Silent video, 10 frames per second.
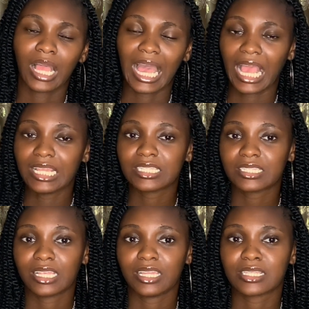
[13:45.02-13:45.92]

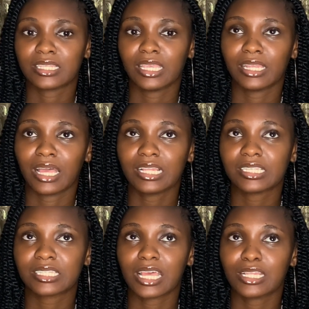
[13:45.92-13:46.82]
Alistair, that's saying that
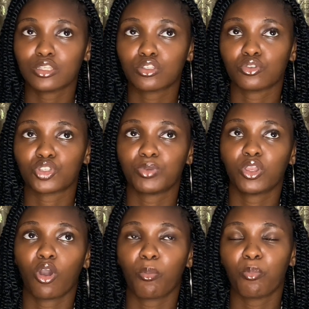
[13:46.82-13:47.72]
Alistair needs to speak
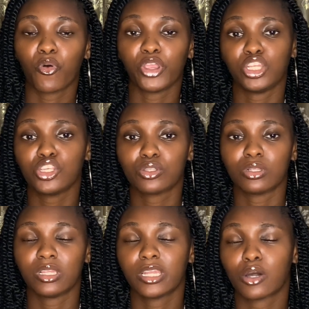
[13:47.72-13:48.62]
up more. He needs to
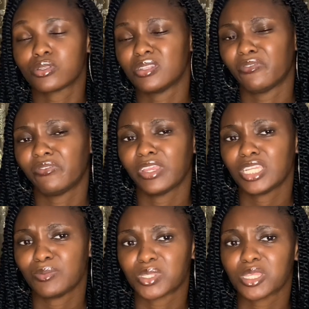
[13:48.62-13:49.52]
learn how to defend
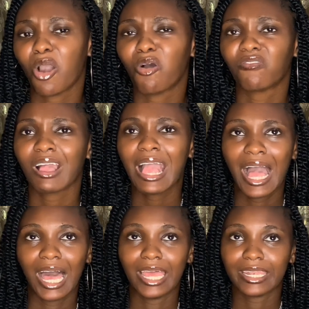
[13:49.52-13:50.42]
himself.
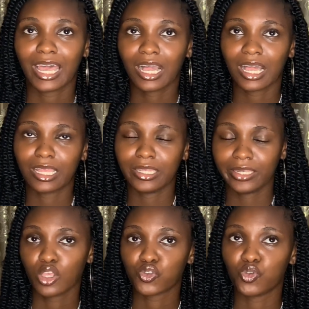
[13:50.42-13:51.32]
And how can
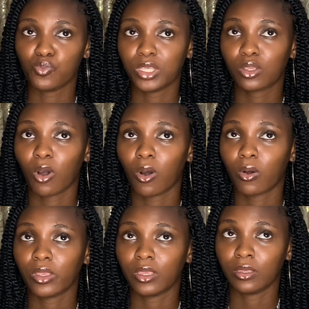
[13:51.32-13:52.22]
Zubby call
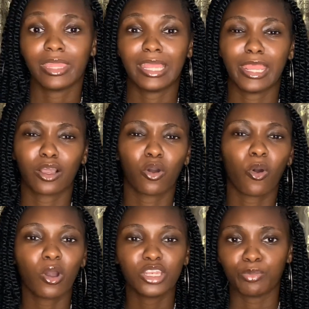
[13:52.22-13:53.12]
him an
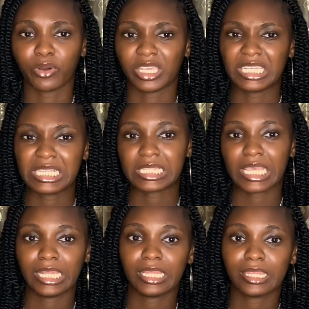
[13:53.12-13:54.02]
alcoholic, but he didn't say
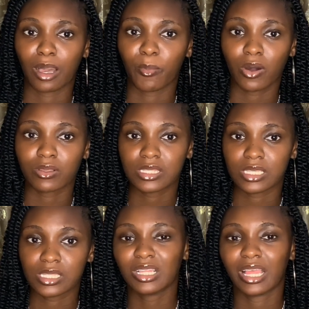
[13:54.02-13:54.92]
anything about it?
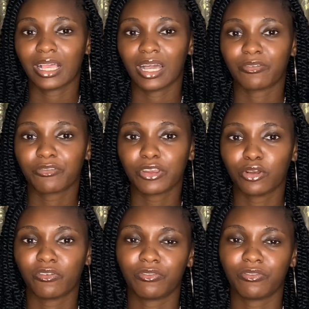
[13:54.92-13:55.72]
He's like afraid of